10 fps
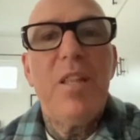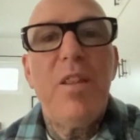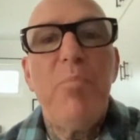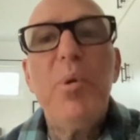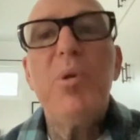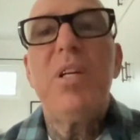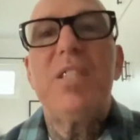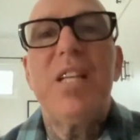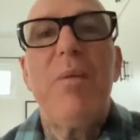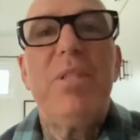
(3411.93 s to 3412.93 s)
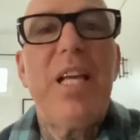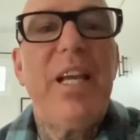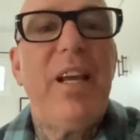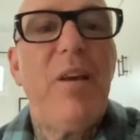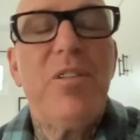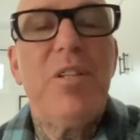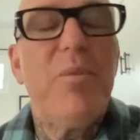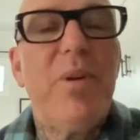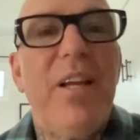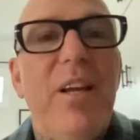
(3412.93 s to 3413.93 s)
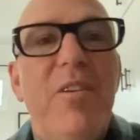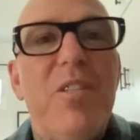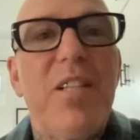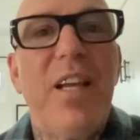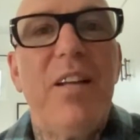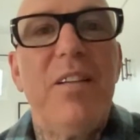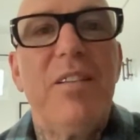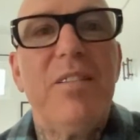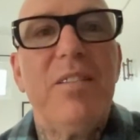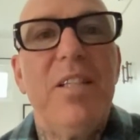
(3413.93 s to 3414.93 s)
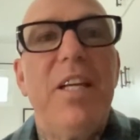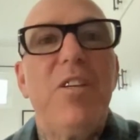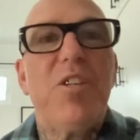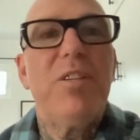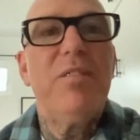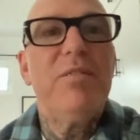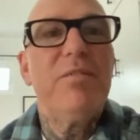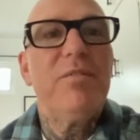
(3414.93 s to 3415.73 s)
the Buddhists that I was hanging out didn't really understand addiction.